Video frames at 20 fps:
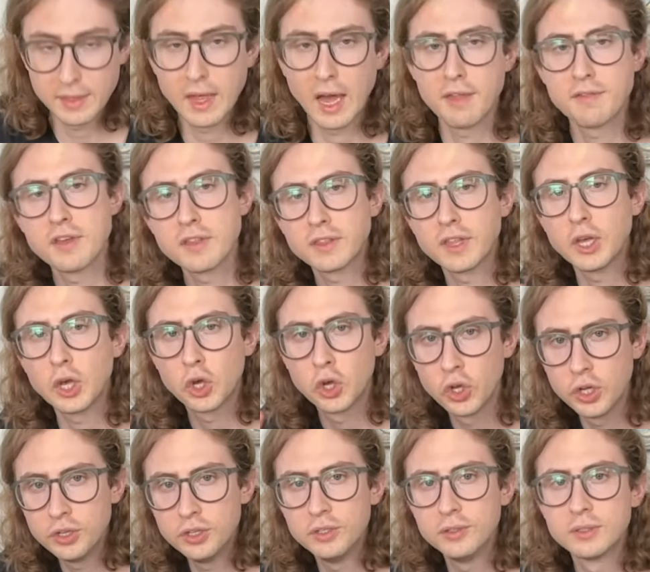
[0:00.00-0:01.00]
I think they
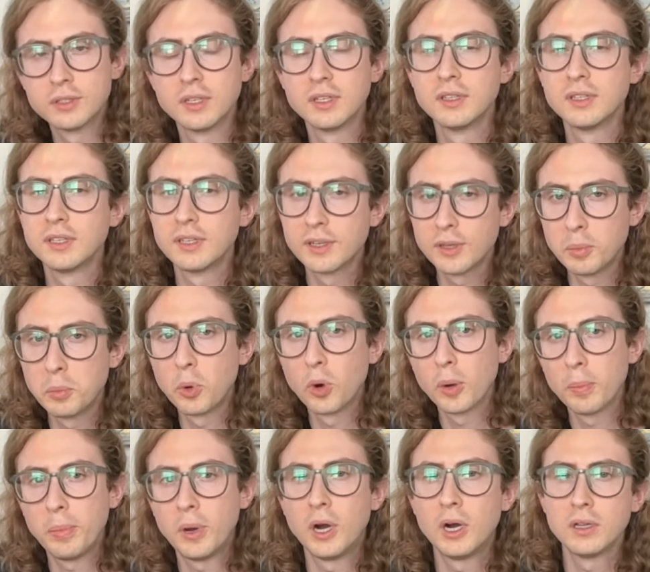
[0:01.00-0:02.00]
could use a little more
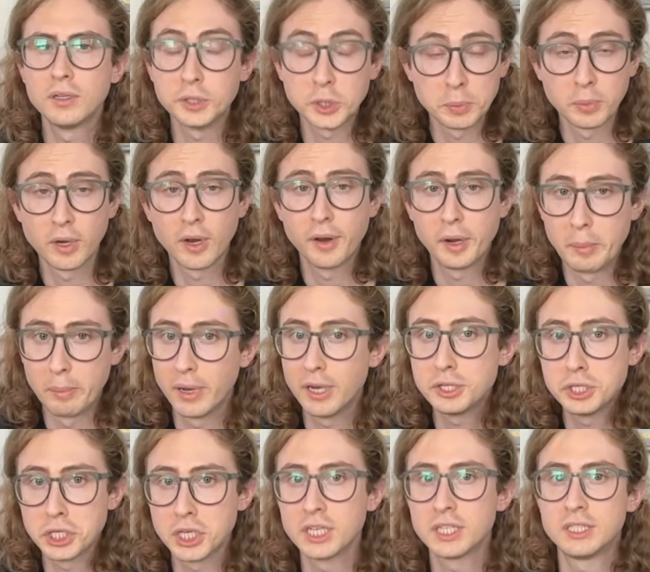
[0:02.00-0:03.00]
polish, but on a
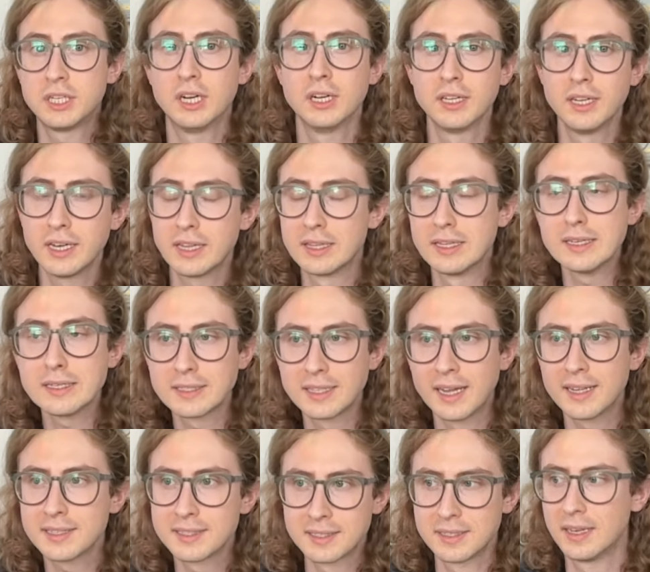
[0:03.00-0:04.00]
budget guitar like this,
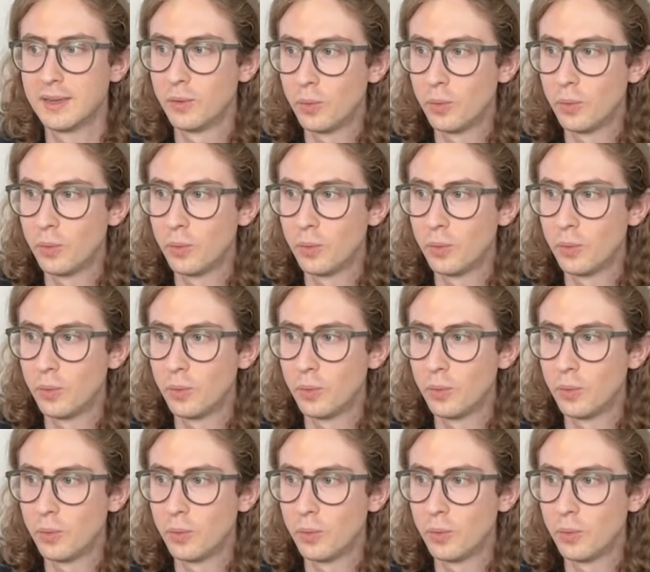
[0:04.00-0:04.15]
that's